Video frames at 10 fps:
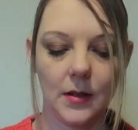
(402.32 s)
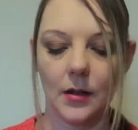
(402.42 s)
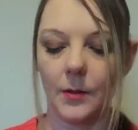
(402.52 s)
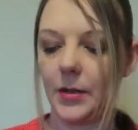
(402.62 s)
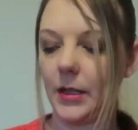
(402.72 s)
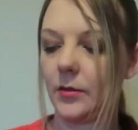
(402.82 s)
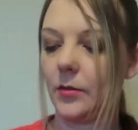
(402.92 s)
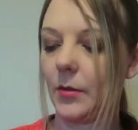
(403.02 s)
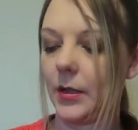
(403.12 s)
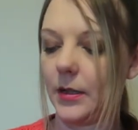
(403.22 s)
I picked
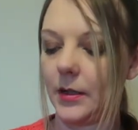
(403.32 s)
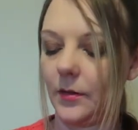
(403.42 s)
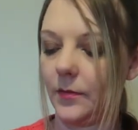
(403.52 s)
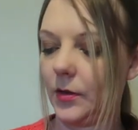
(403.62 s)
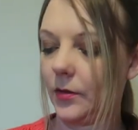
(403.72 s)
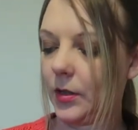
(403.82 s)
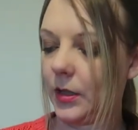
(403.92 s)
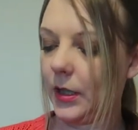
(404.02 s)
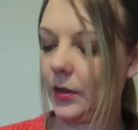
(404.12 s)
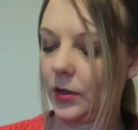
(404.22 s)
up myself another
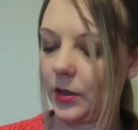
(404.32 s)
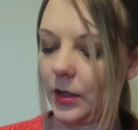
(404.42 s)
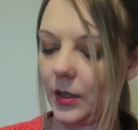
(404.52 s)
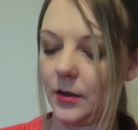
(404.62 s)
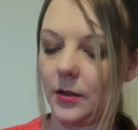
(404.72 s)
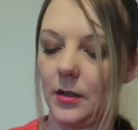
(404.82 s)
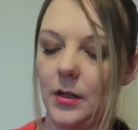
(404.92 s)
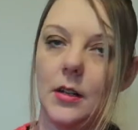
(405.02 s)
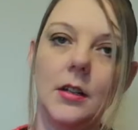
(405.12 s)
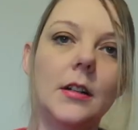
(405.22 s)
t-shirt.
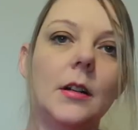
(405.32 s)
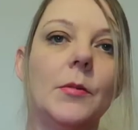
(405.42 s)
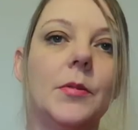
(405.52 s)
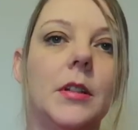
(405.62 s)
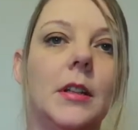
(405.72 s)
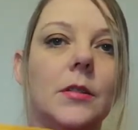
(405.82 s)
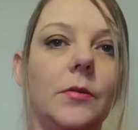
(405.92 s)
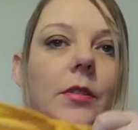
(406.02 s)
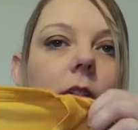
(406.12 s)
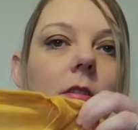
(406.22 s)
I'm obsessed
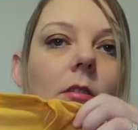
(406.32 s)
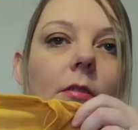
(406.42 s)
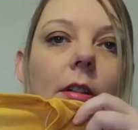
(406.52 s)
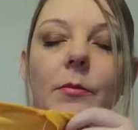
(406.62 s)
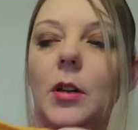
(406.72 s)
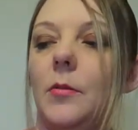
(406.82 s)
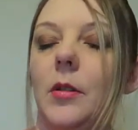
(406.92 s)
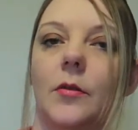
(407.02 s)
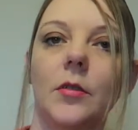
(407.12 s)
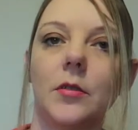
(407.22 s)
with this colour at the
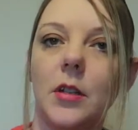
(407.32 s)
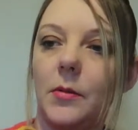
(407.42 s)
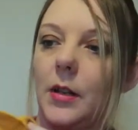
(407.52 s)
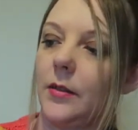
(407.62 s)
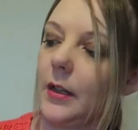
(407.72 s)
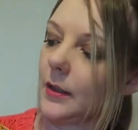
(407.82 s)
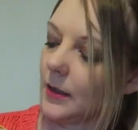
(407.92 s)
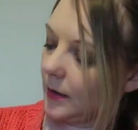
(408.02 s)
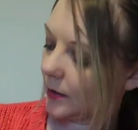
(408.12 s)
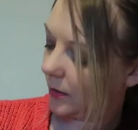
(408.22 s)
moment. I've got so many things
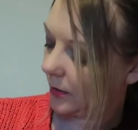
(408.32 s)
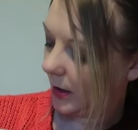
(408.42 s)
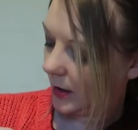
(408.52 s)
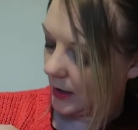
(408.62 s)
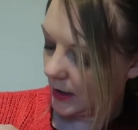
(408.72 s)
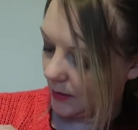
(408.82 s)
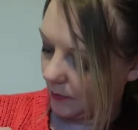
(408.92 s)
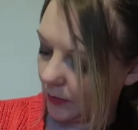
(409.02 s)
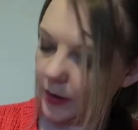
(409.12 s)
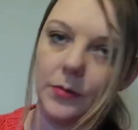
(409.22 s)
in this colour,
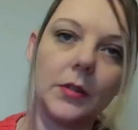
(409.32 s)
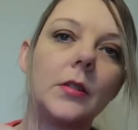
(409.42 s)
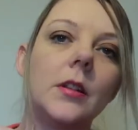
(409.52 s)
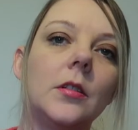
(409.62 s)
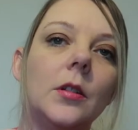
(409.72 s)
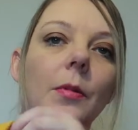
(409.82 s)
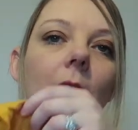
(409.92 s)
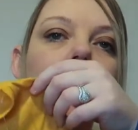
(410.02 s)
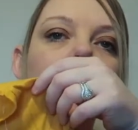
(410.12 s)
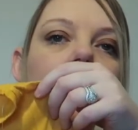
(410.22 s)
but this was only
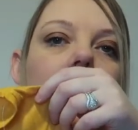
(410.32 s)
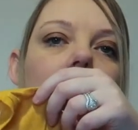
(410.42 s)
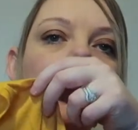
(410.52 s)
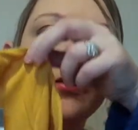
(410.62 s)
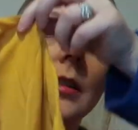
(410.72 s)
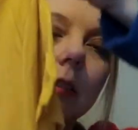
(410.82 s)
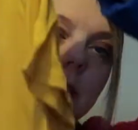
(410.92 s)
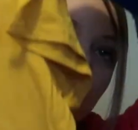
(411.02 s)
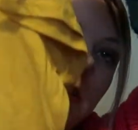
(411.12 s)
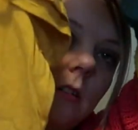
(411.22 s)
£2 and I got this in
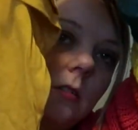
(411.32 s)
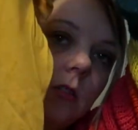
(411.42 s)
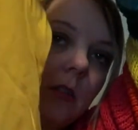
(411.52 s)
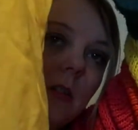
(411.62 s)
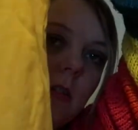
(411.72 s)
a large